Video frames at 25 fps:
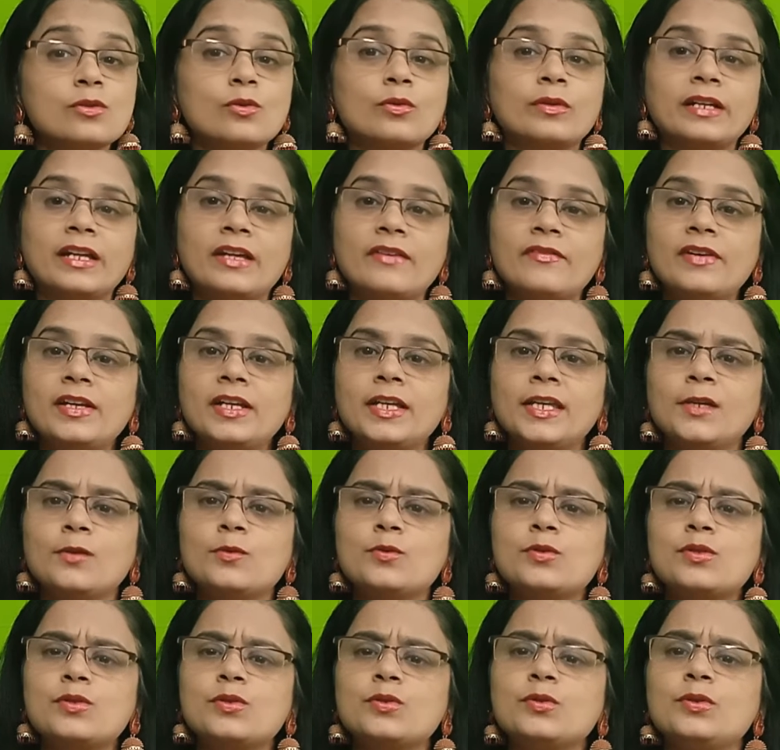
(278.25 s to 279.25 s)
So, never
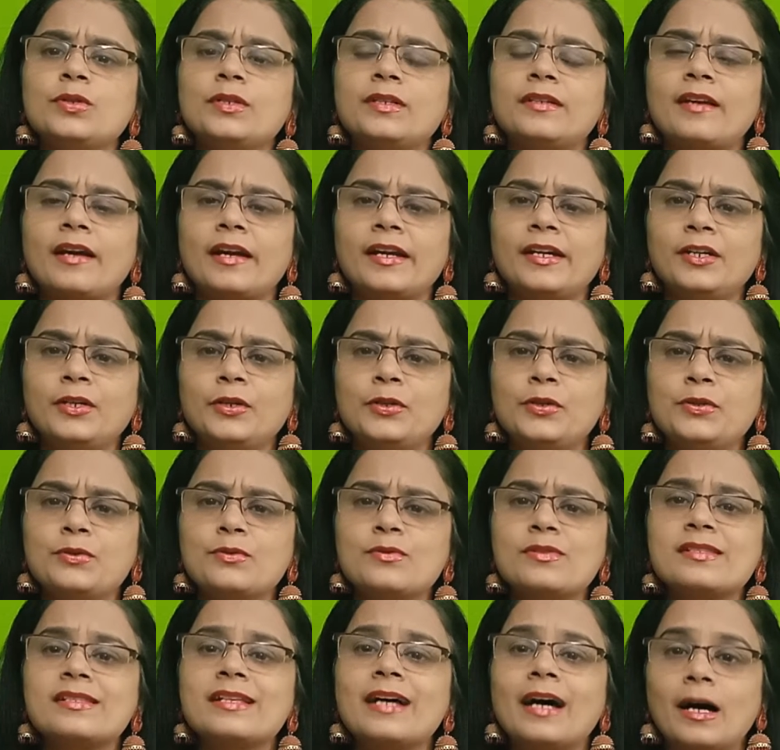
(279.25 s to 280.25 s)
try to
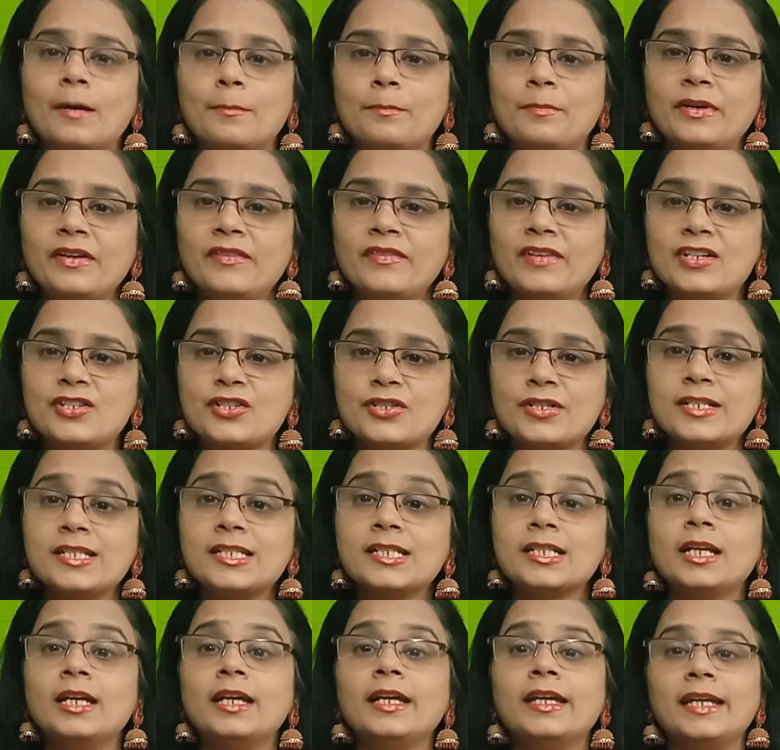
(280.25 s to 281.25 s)
use the abbreviations